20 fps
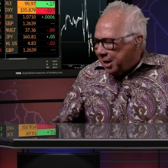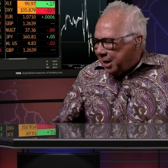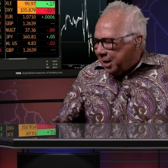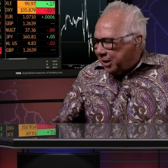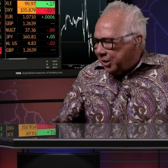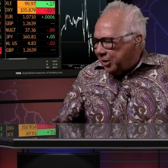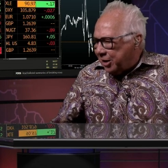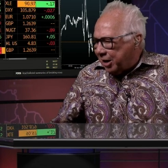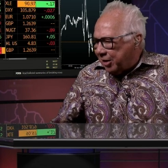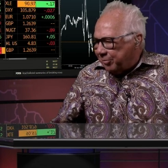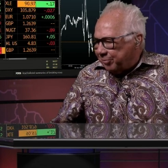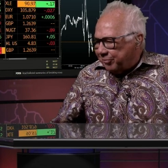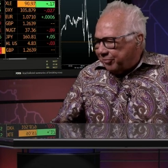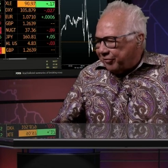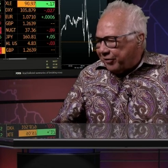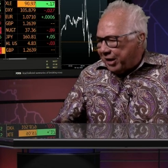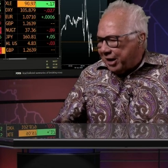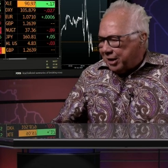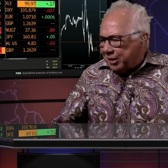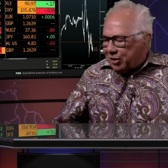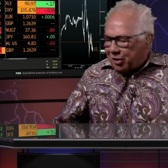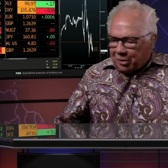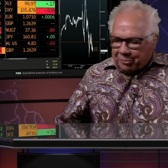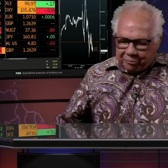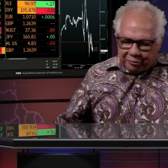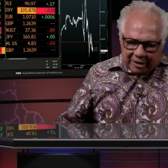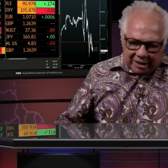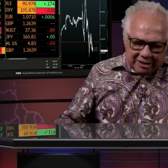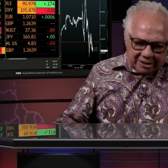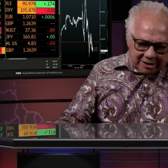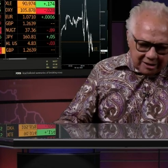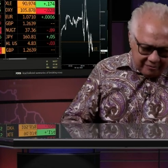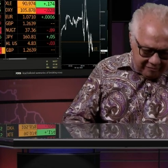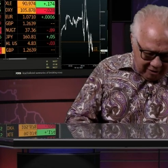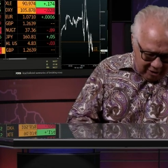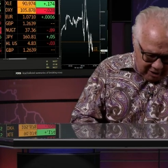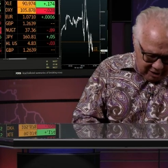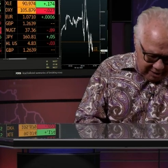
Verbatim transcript: You got a failure on price and volume,